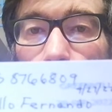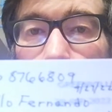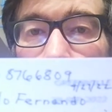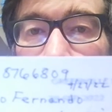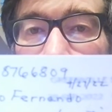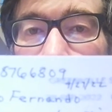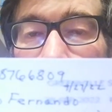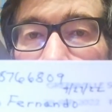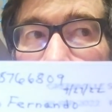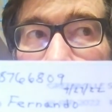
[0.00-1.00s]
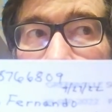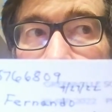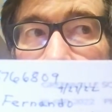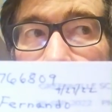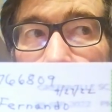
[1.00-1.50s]
cool
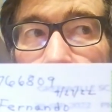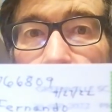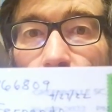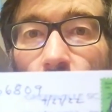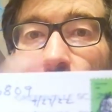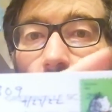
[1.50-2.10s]
stamps,